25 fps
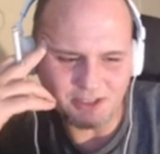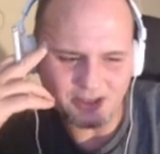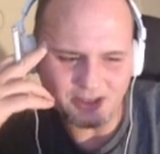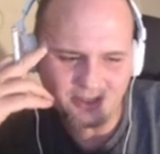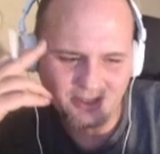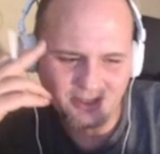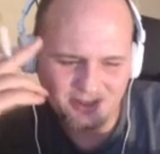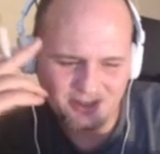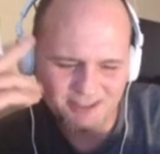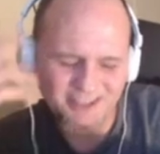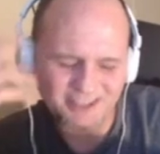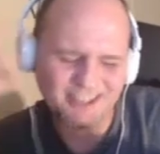
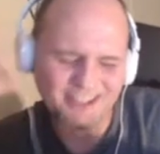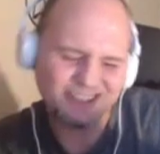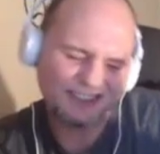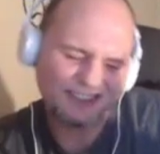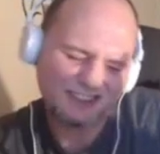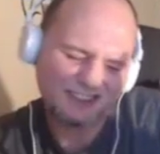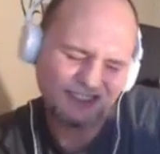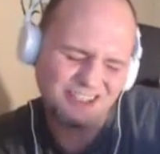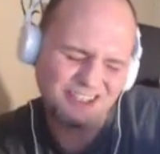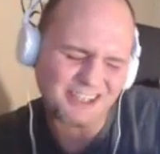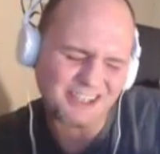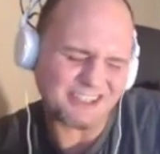yes,
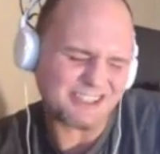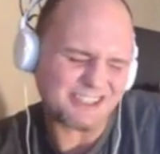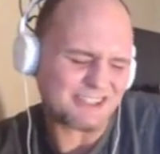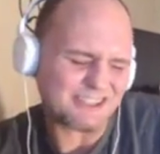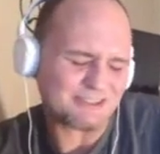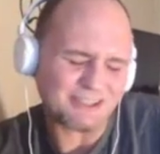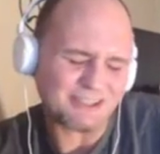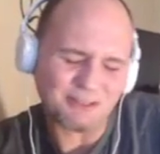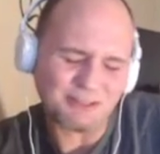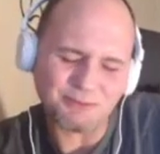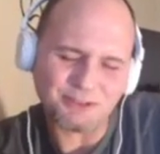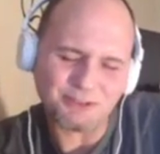
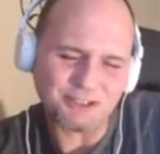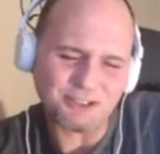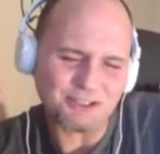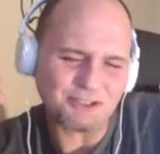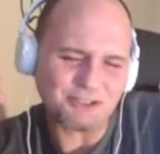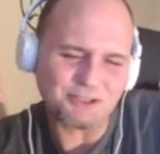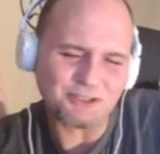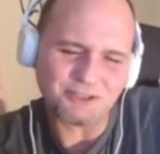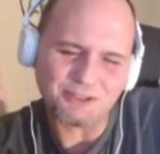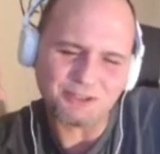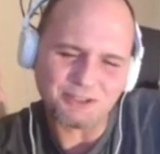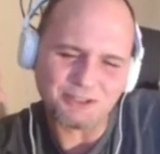I really
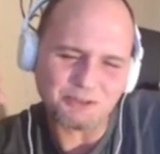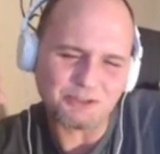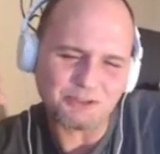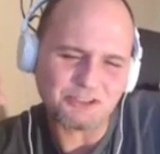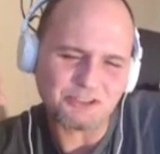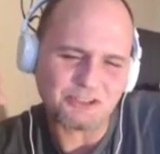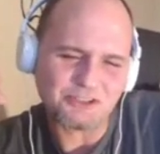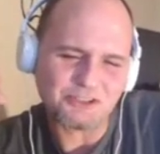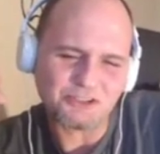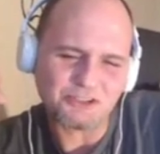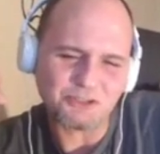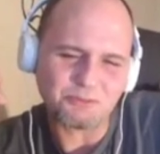don't know. It was a
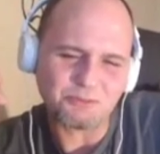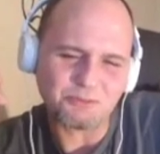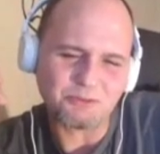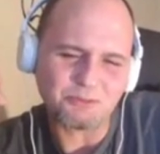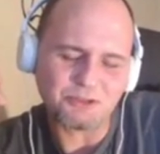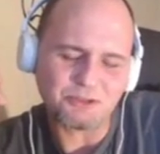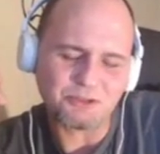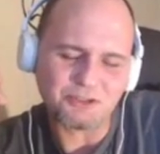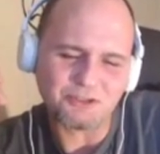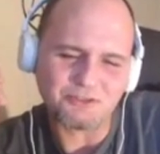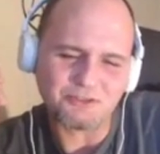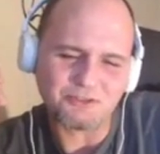stupid
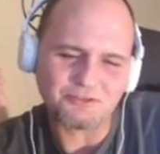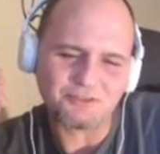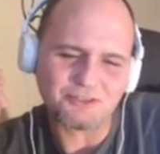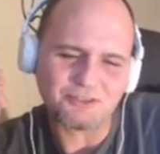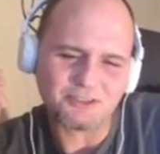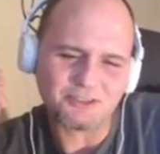move,